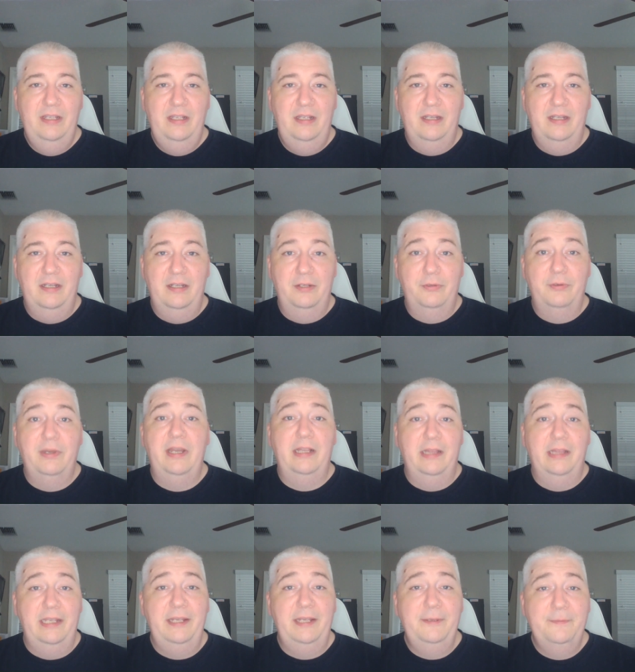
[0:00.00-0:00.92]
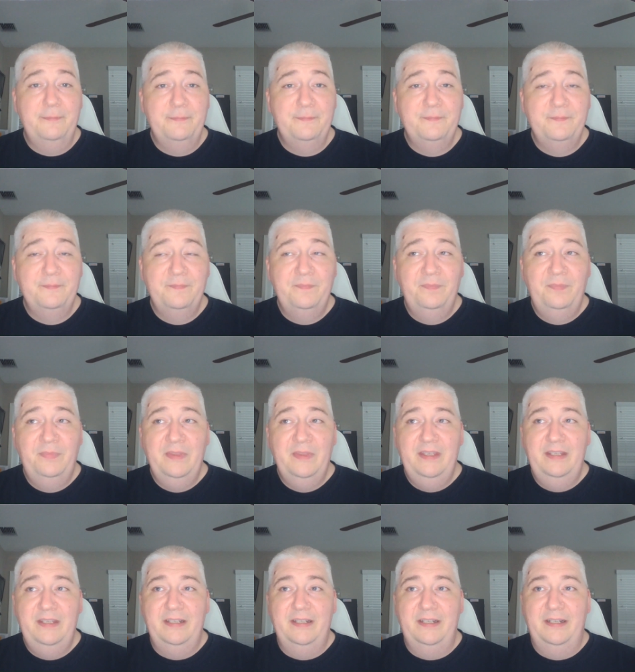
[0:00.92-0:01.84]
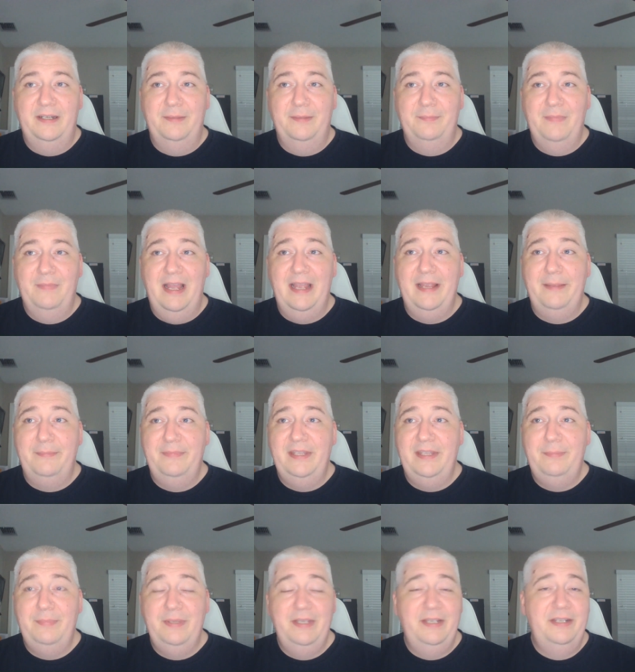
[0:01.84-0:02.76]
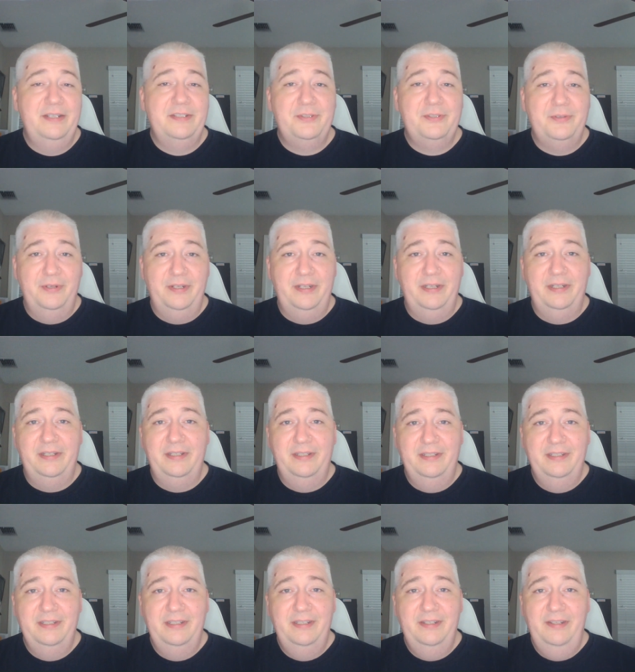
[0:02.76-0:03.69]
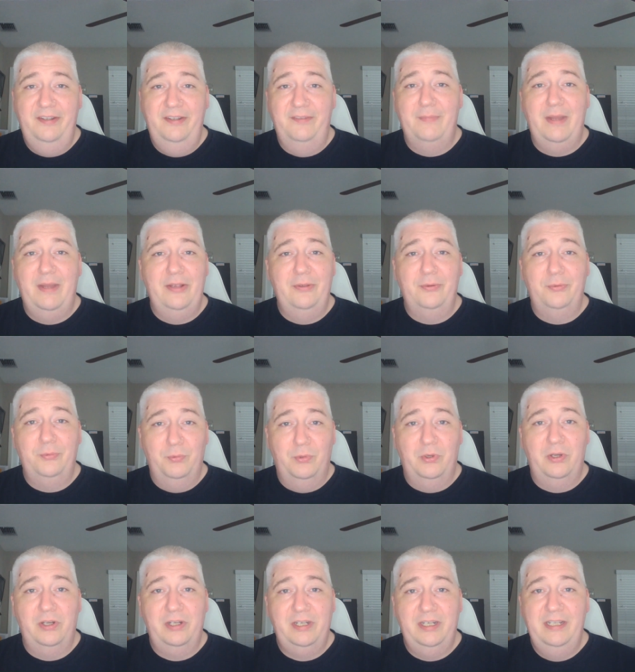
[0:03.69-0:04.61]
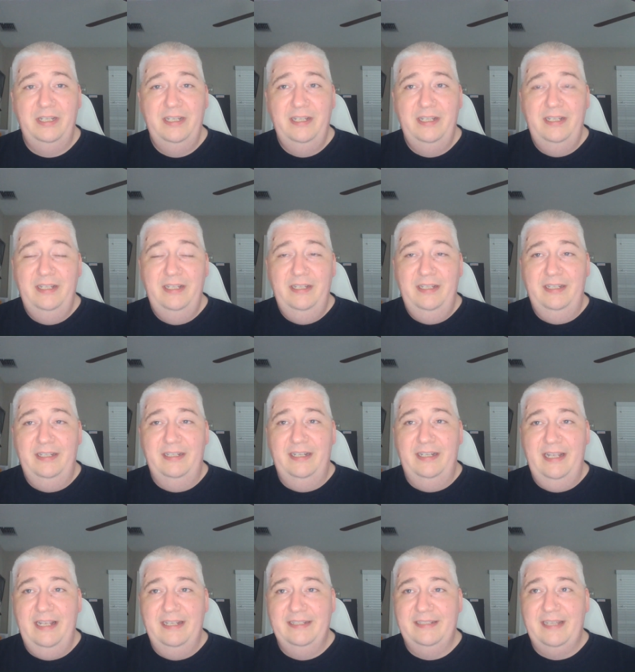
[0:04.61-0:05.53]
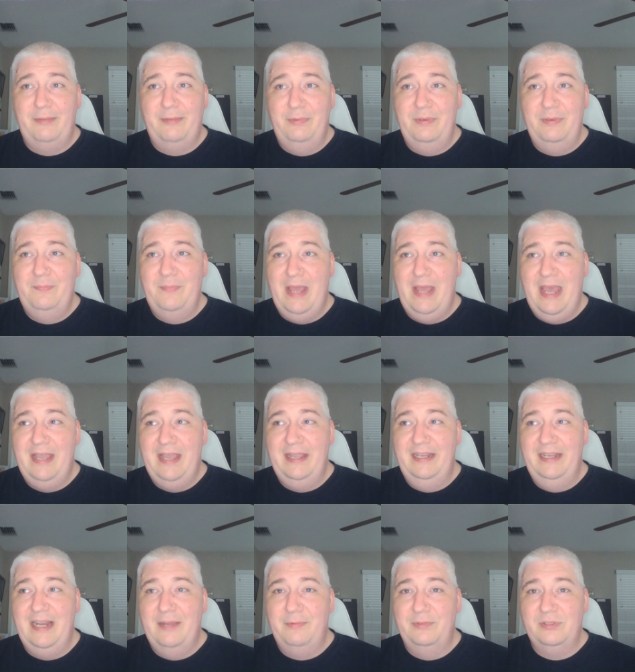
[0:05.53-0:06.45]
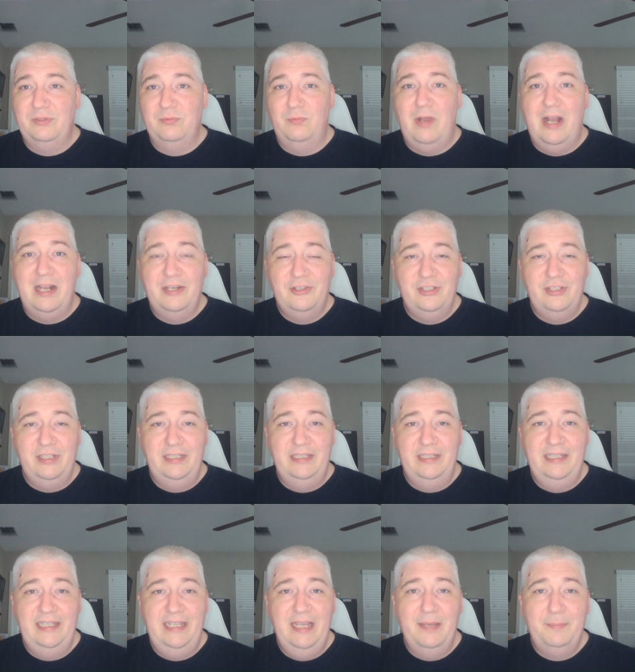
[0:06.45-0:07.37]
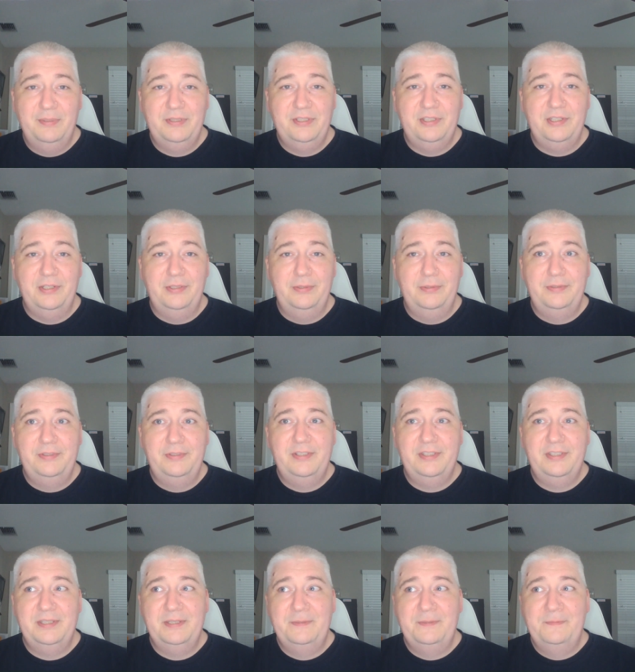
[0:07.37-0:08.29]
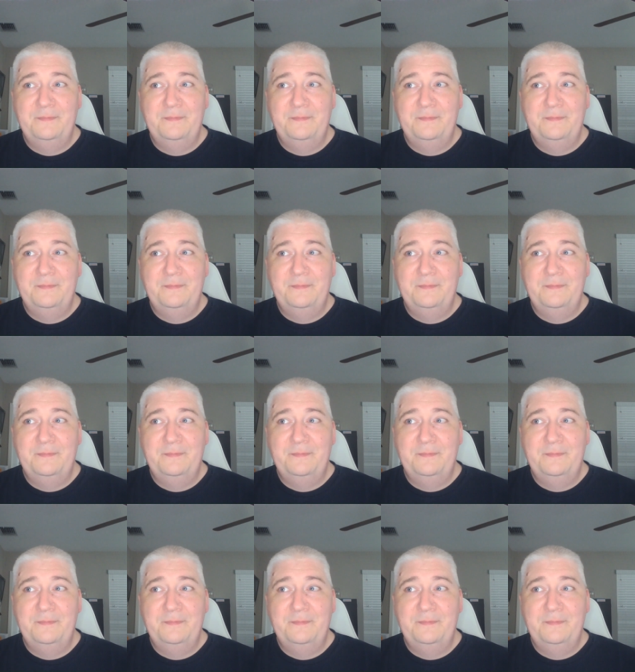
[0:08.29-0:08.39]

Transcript: uh, greatly. Um, I am the biggest critic of my own work. Uh, as I went back and I was watching the episodes